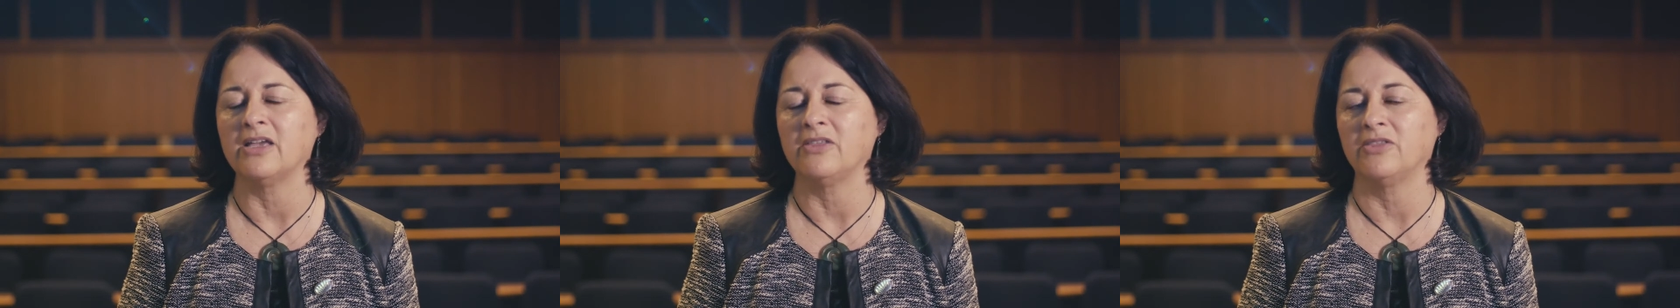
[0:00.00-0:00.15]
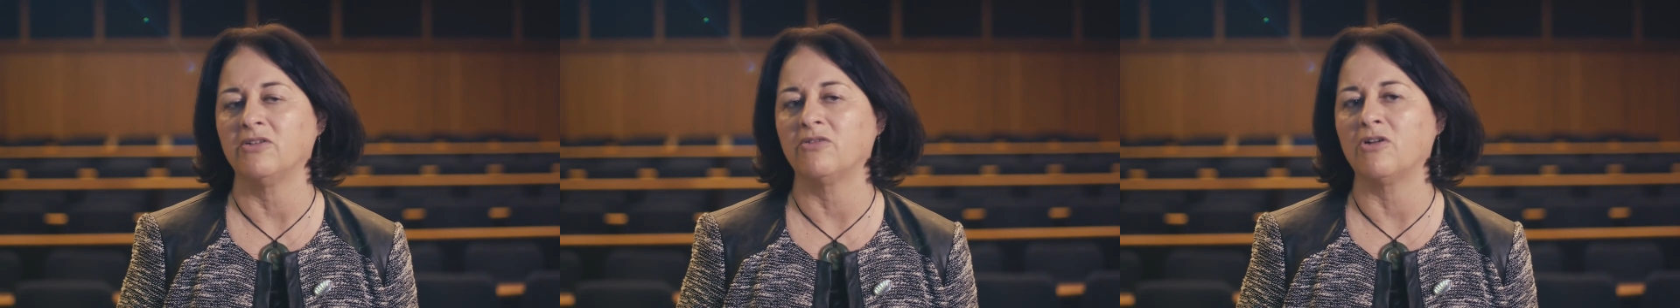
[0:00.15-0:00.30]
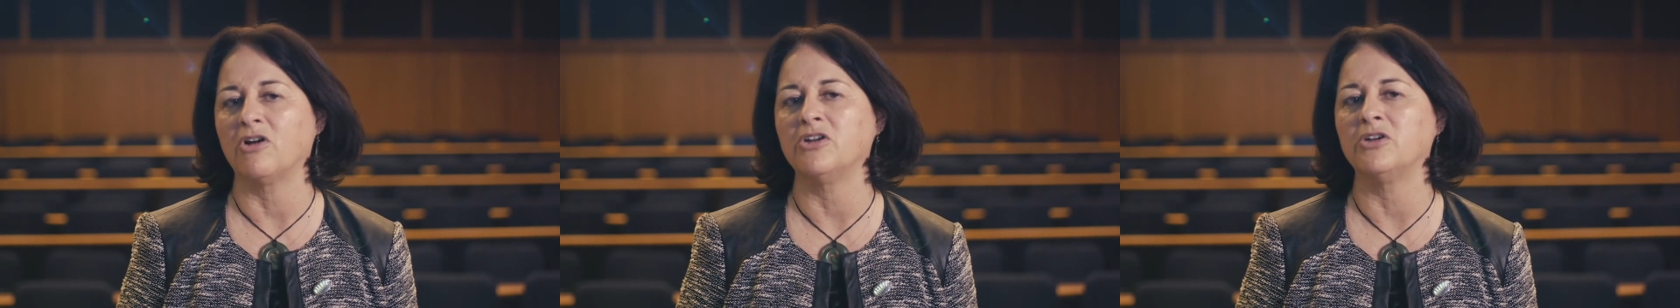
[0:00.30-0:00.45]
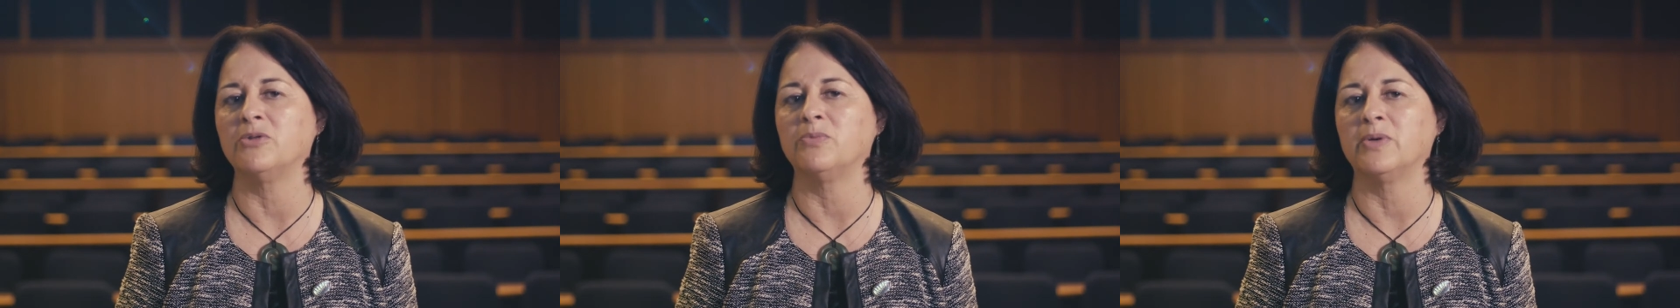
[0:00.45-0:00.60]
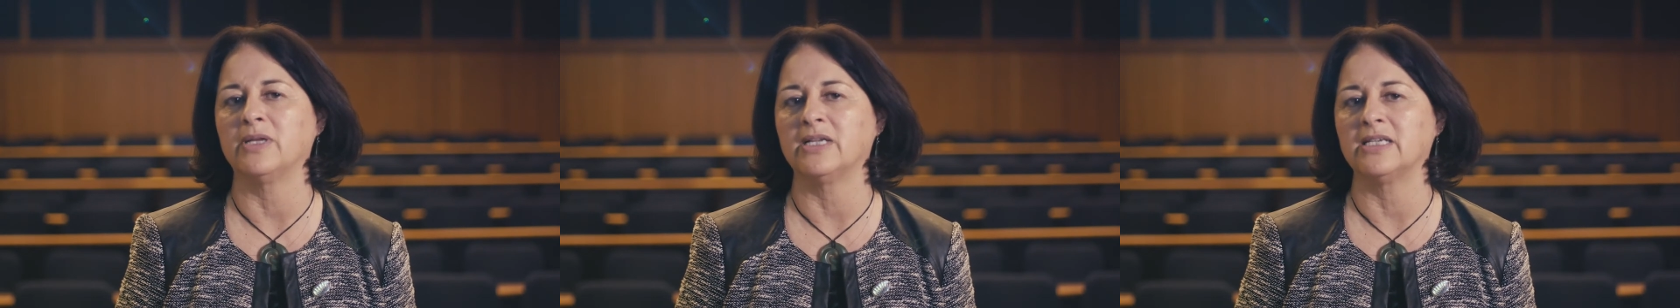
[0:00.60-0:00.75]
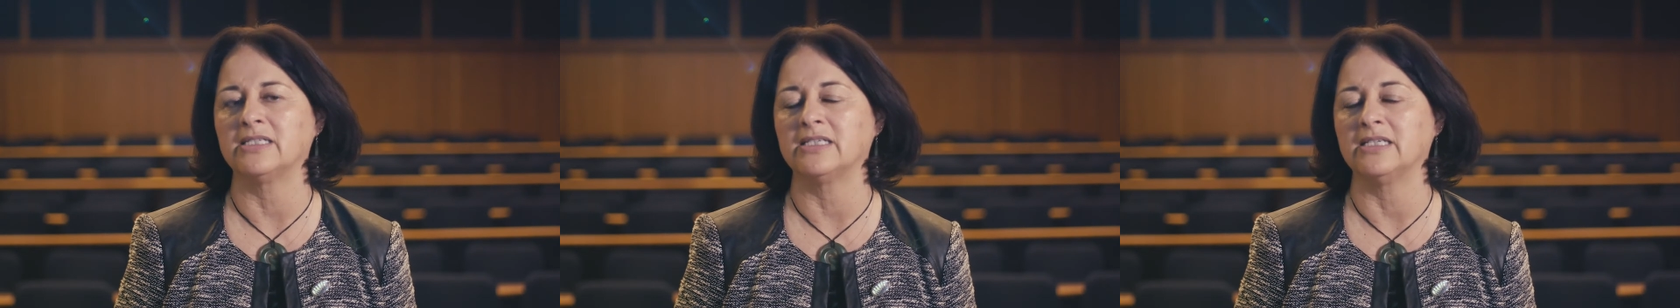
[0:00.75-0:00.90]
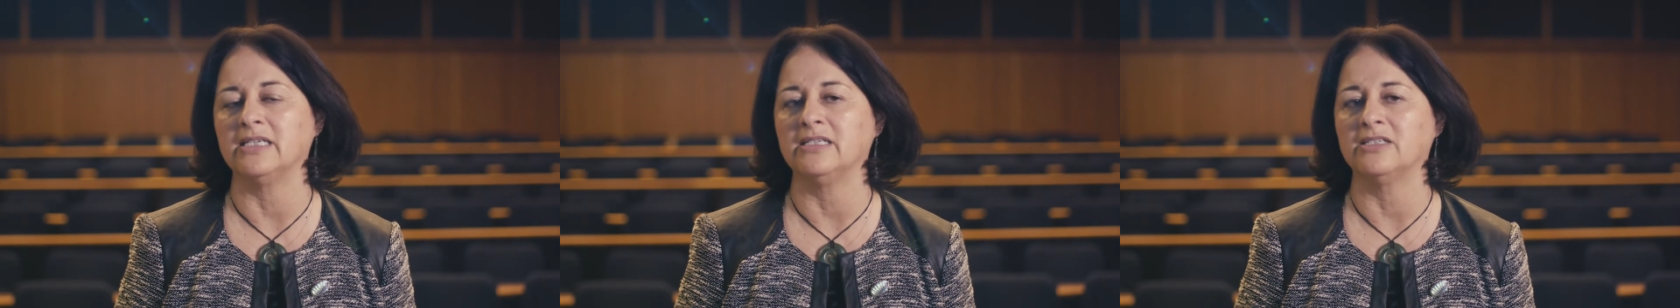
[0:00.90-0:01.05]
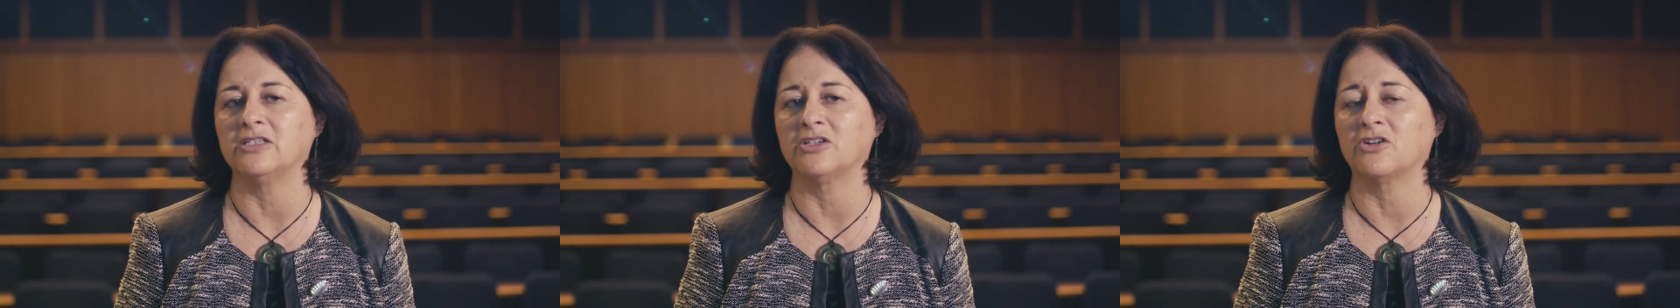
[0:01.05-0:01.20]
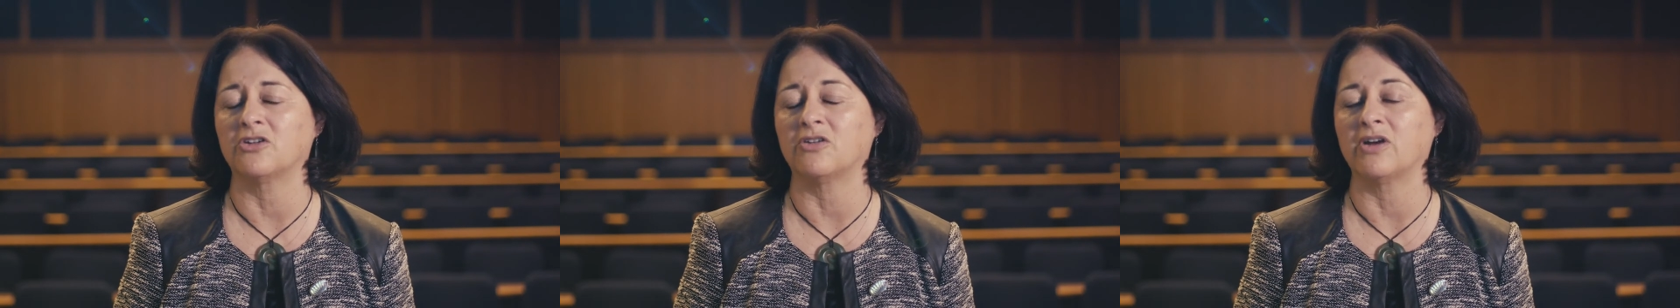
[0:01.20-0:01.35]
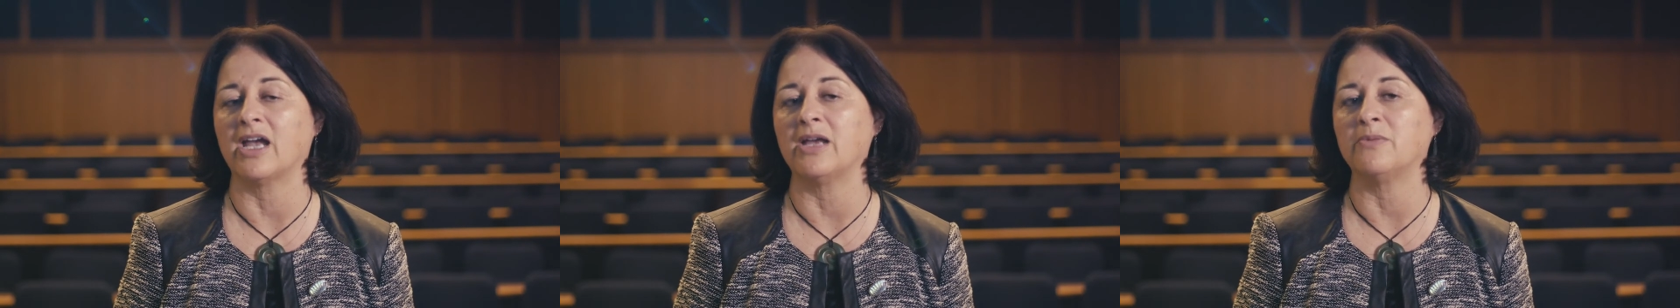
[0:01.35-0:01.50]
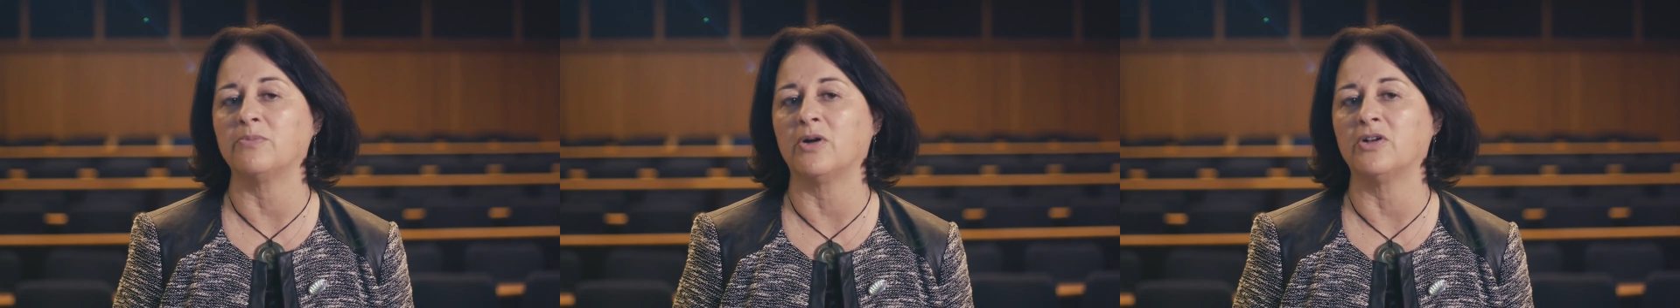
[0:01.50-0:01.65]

their own ability to create